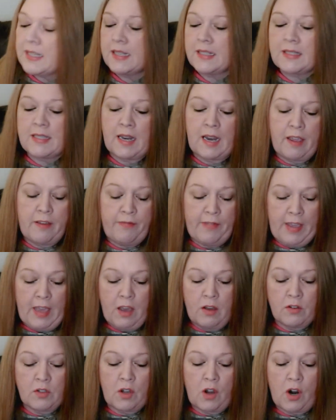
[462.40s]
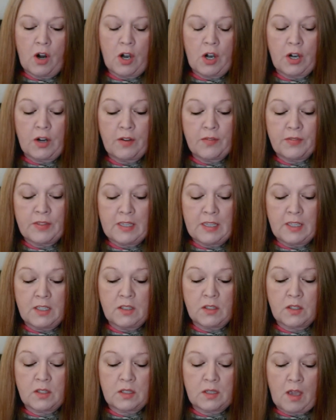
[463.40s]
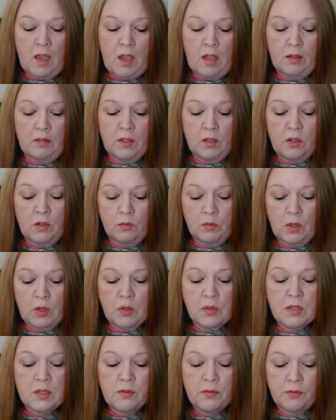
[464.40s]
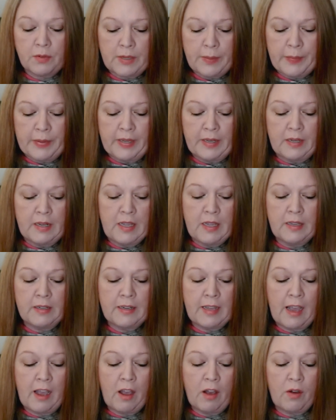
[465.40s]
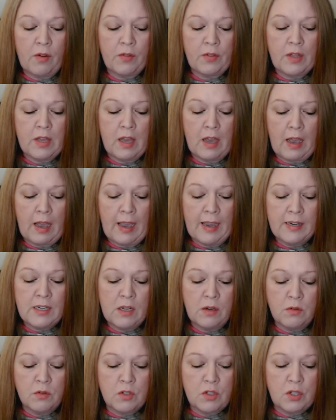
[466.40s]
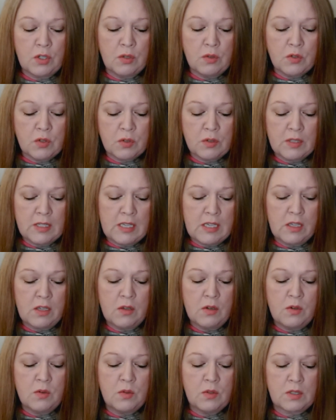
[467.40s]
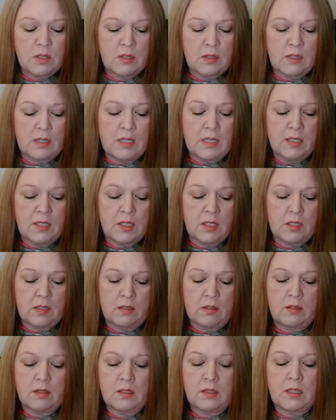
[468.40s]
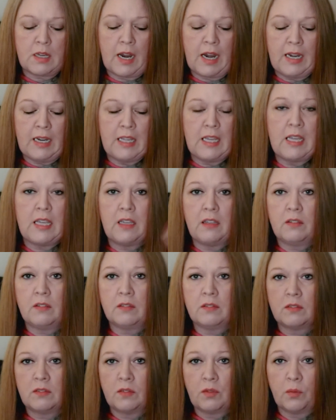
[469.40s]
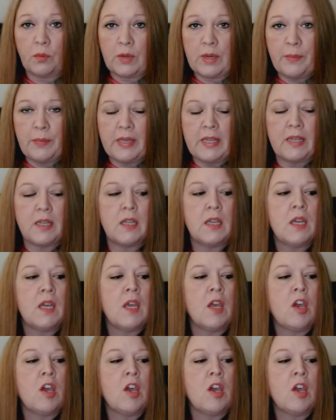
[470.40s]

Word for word: things that I found are these uh, little rolls of ribbon. Now, I don't usually use this tiny ribbon,